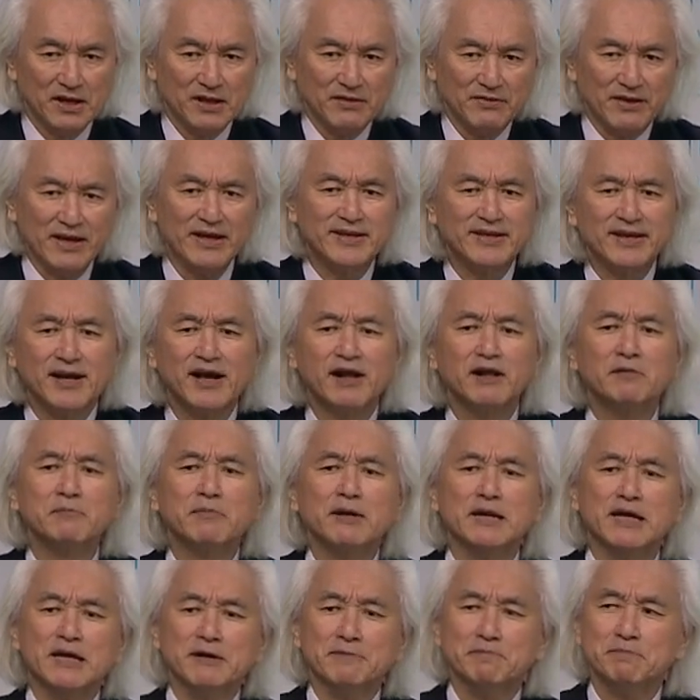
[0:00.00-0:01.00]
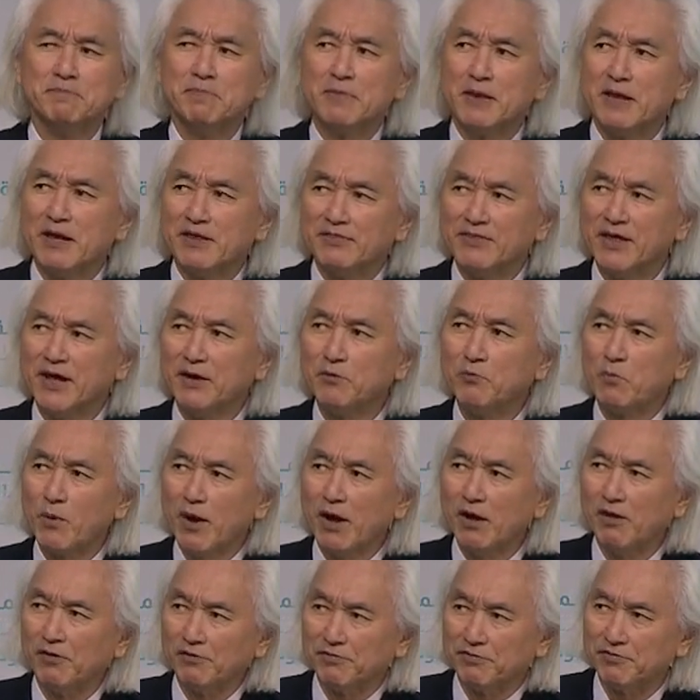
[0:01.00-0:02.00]
They tell me that
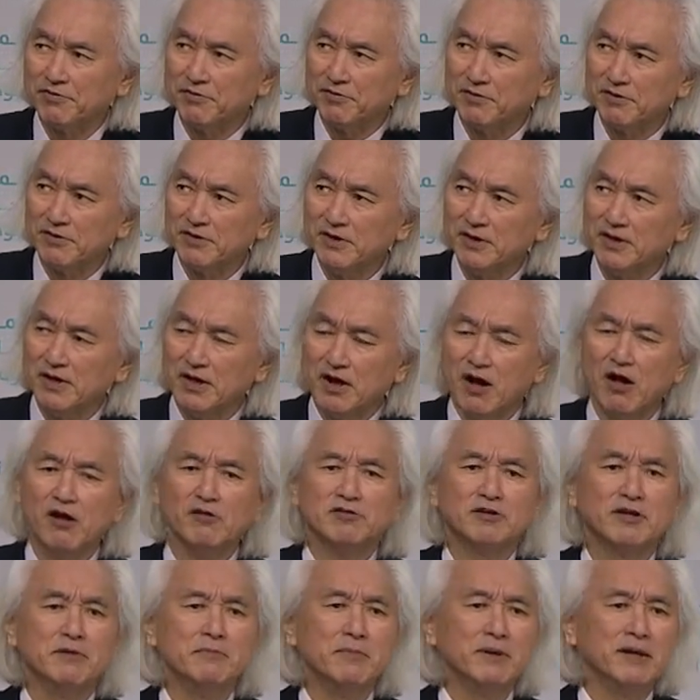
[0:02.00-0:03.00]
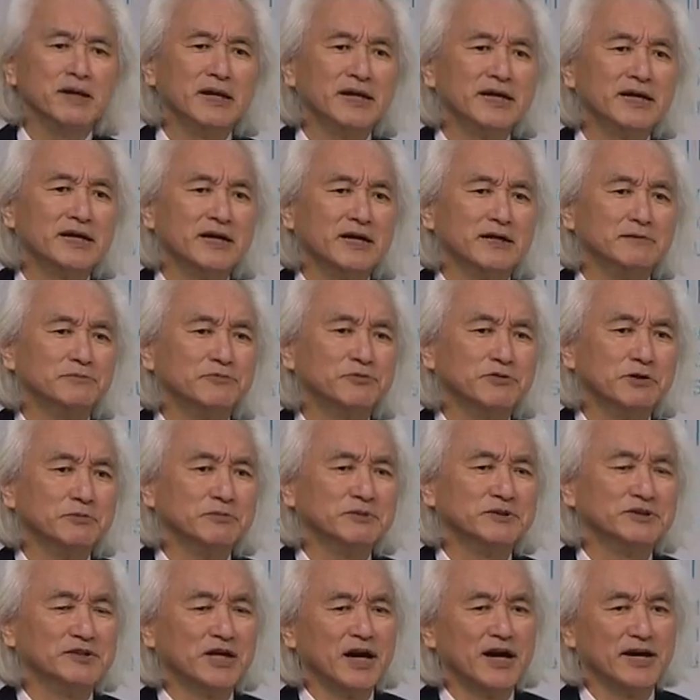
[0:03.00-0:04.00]
wealth ultimately comes from
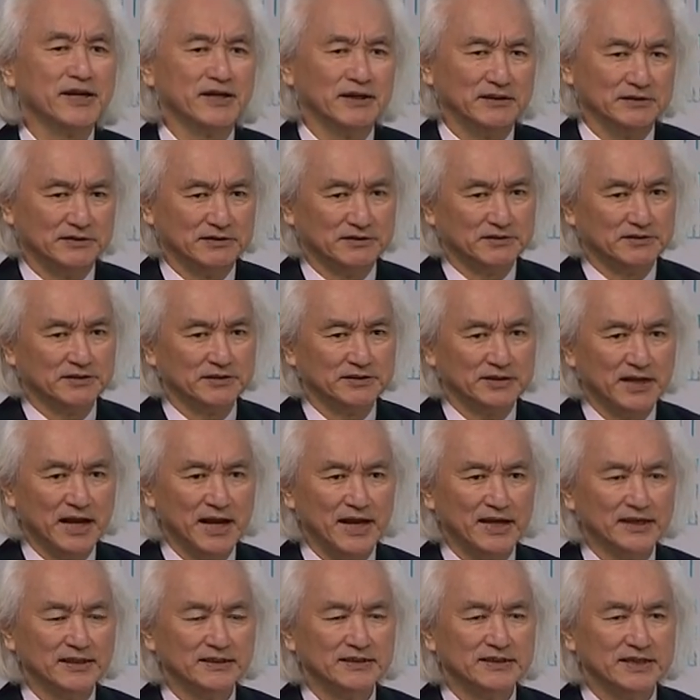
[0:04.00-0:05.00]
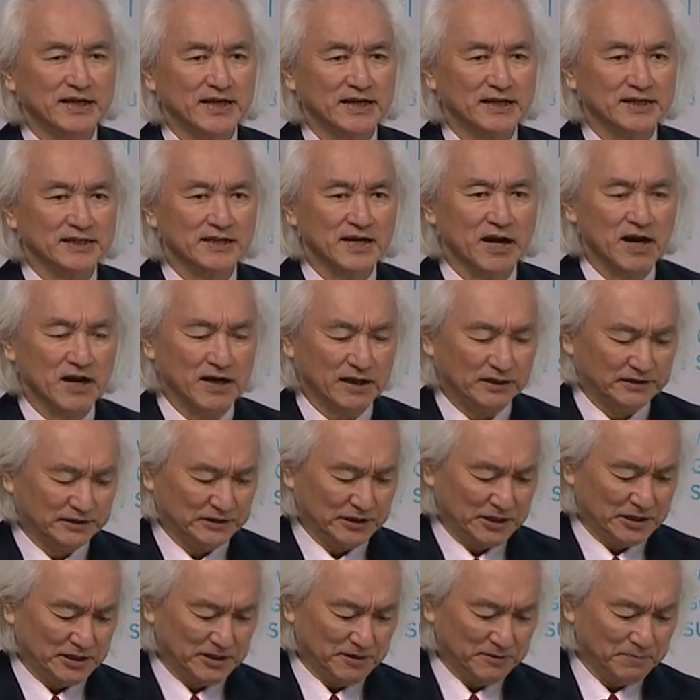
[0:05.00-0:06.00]
science and
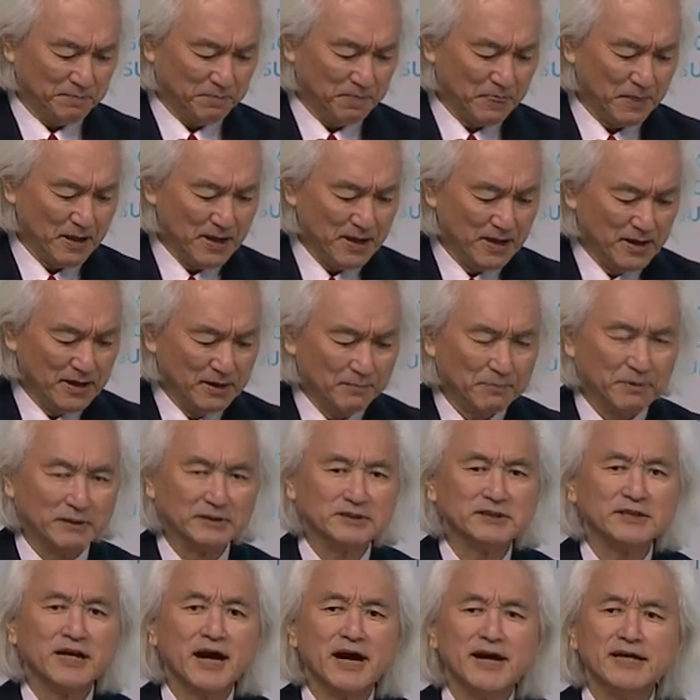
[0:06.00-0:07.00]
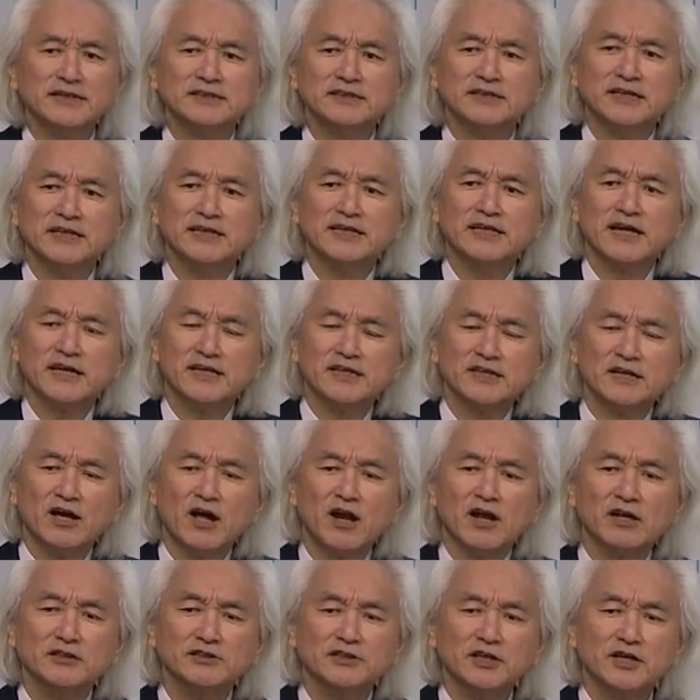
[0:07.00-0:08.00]
technology. But science and
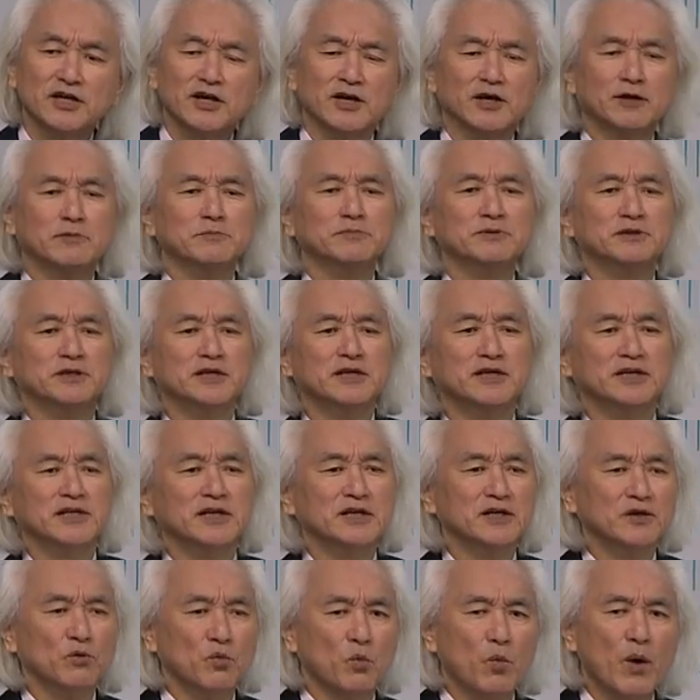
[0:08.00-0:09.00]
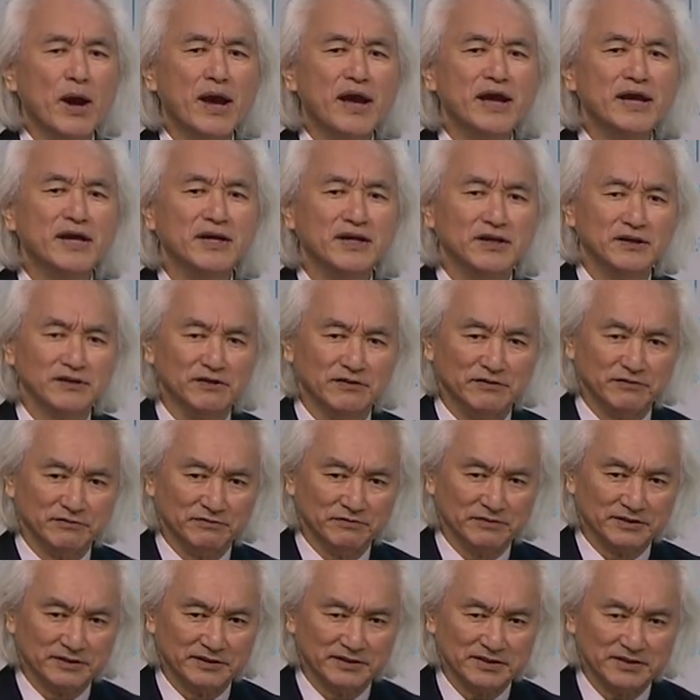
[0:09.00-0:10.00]
technology comes in
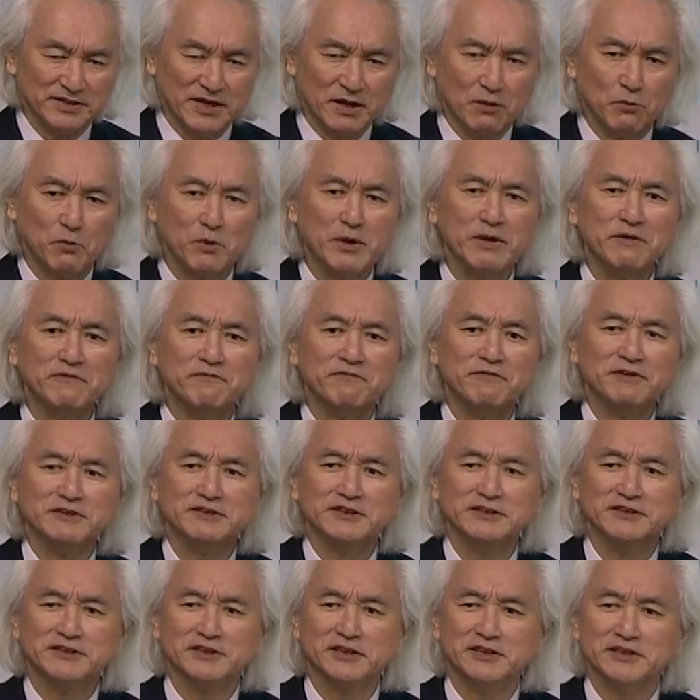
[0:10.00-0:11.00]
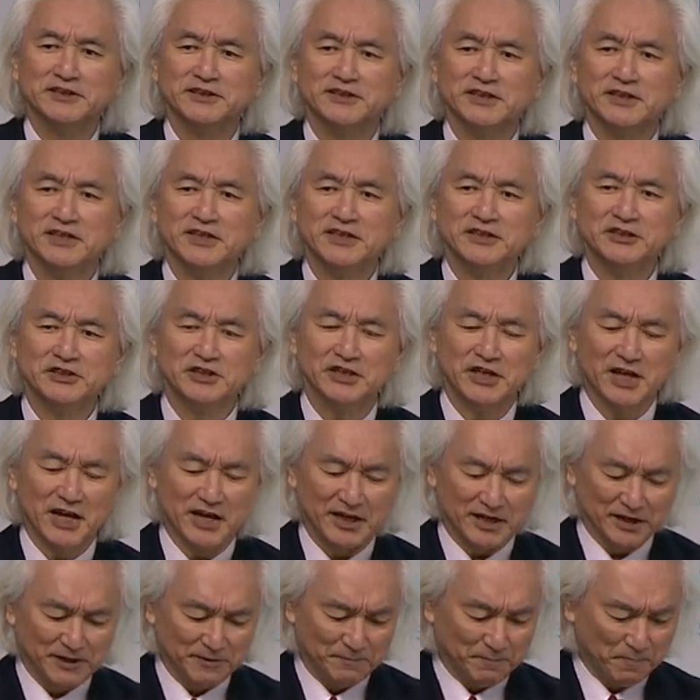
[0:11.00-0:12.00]
waves that we physicists
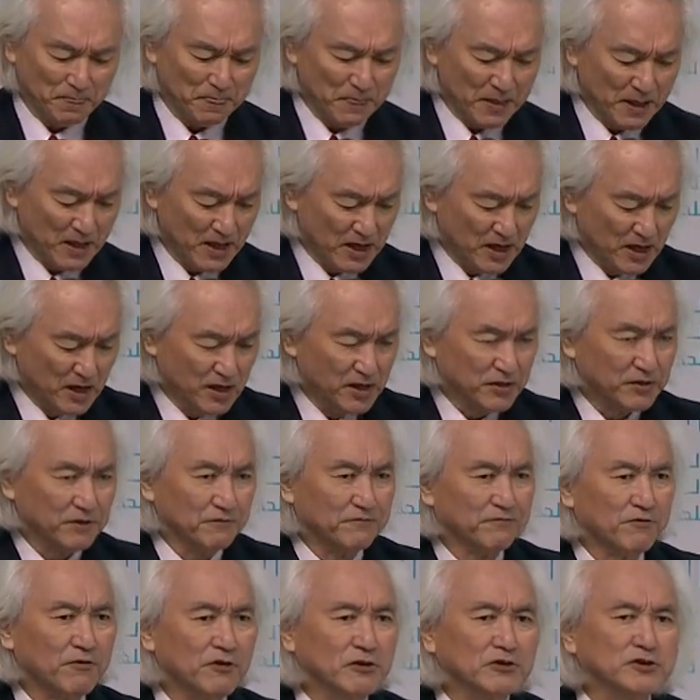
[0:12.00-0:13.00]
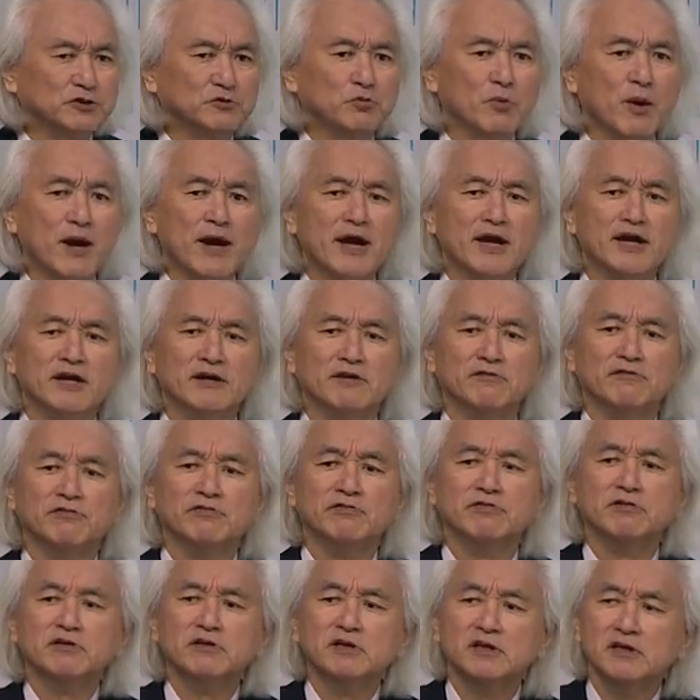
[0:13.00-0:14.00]
initiated. The first
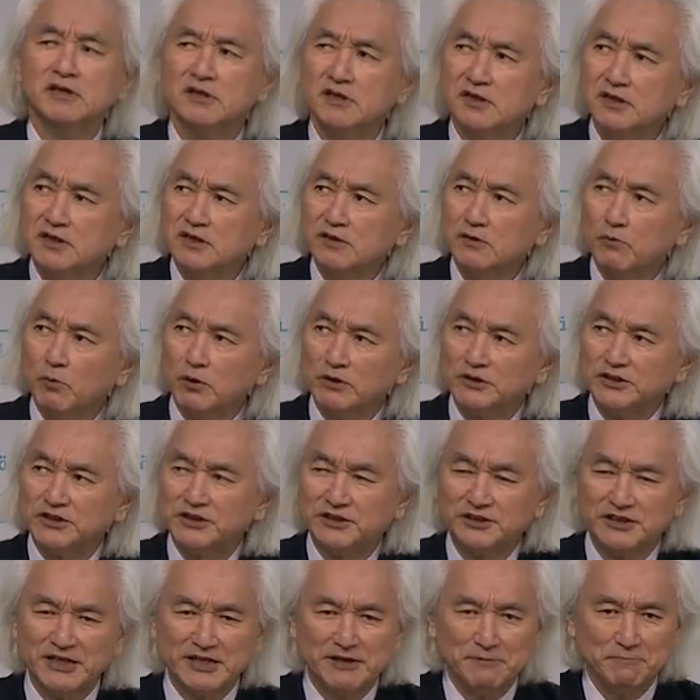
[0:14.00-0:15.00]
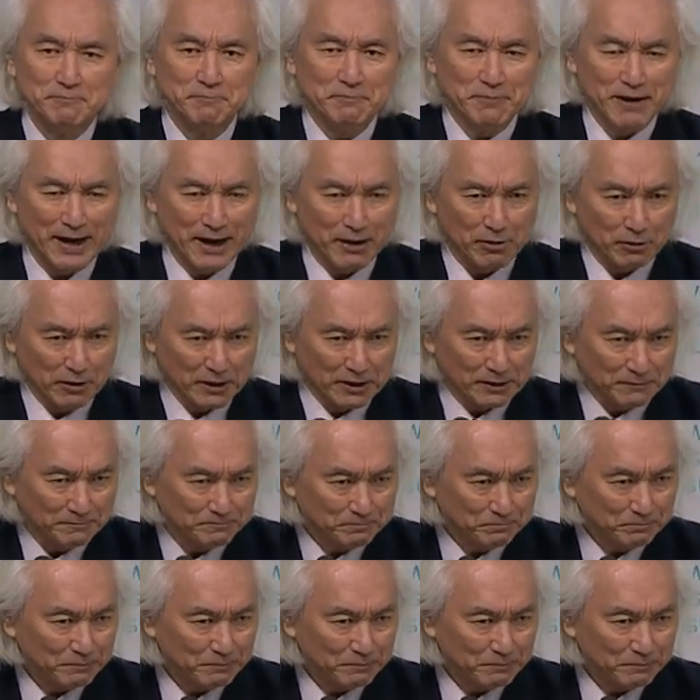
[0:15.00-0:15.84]
wave was steam power.